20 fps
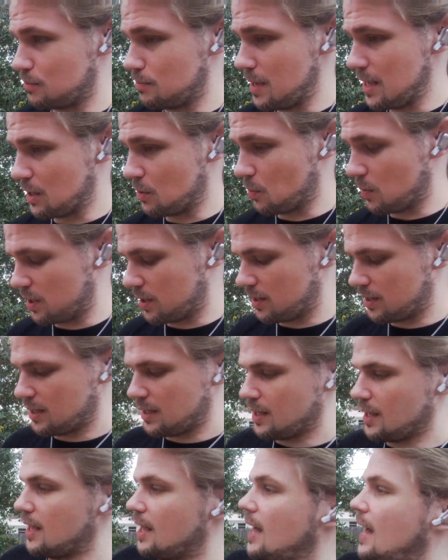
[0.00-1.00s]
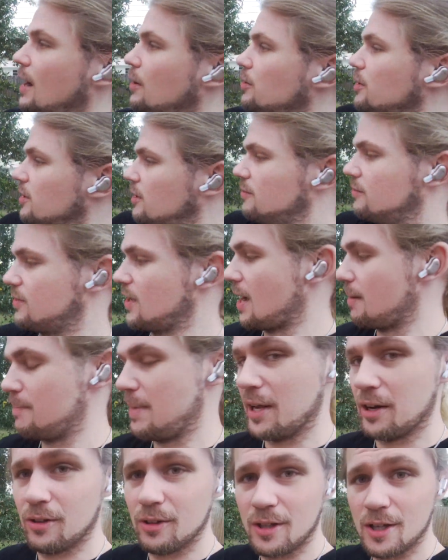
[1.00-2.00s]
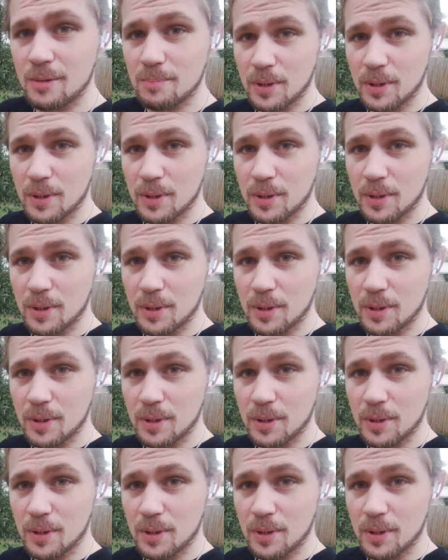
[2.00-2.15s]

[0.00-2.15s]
make one out of, not metal,